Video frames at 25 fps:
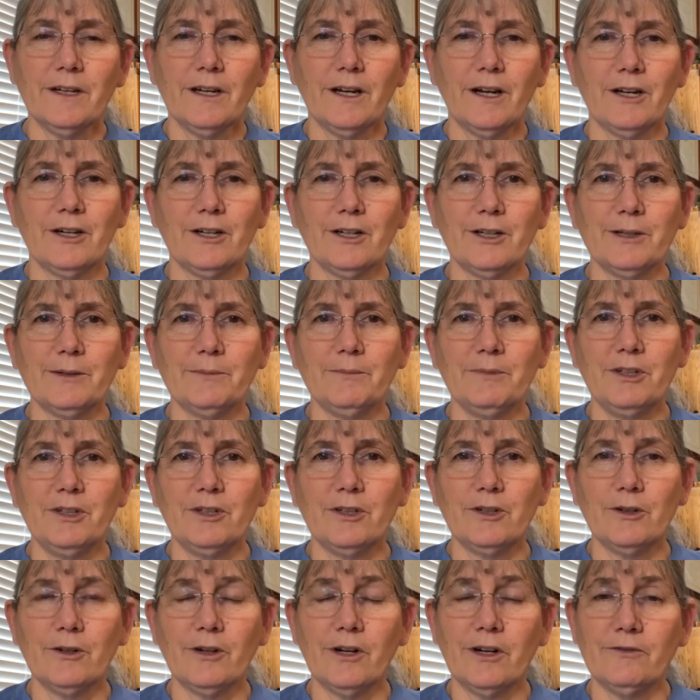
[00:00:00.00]

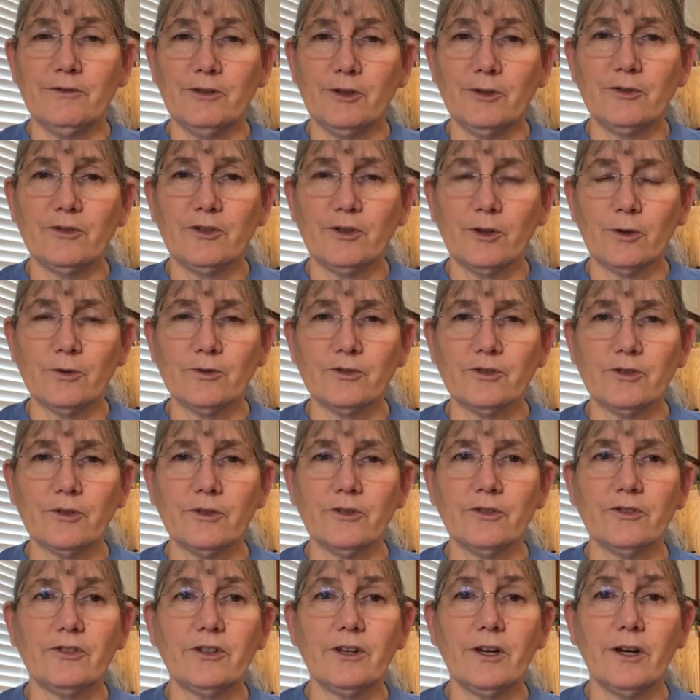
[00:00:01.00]
of those
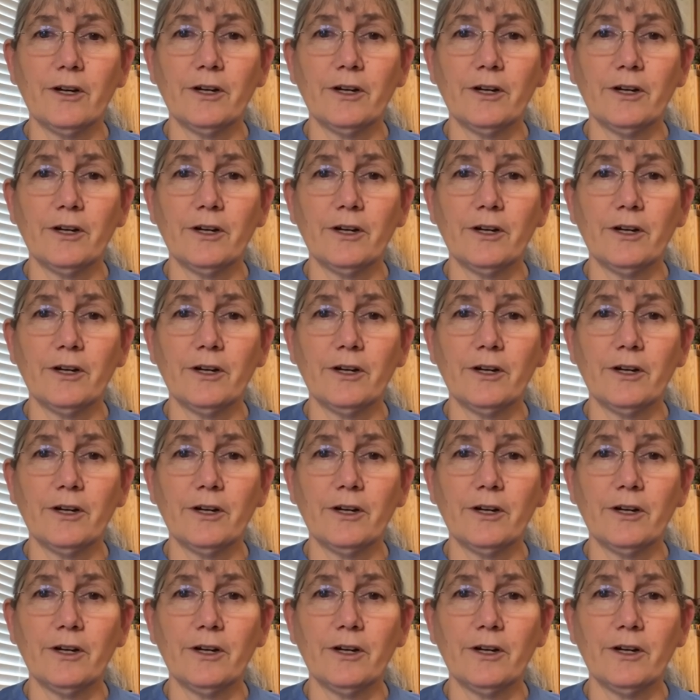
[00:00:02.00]
cultures,